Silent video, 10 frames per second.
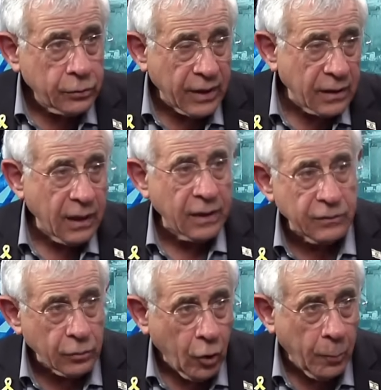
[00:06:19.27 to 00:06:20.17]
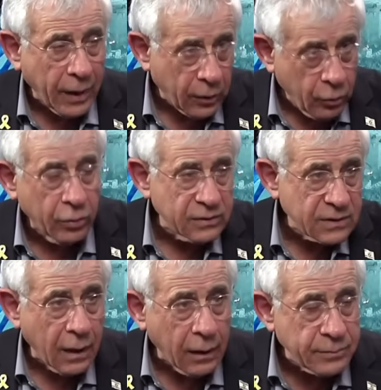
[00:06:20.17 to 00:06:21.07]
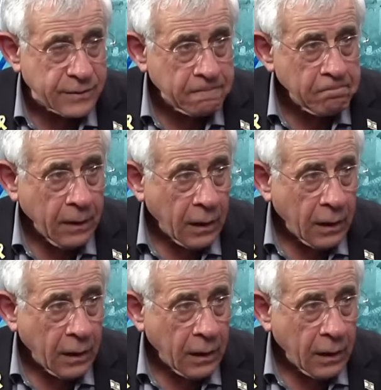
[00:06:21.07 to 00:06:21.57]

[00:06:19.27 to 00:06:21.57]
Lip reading: to another ethnic group, like Kurds, Arabs,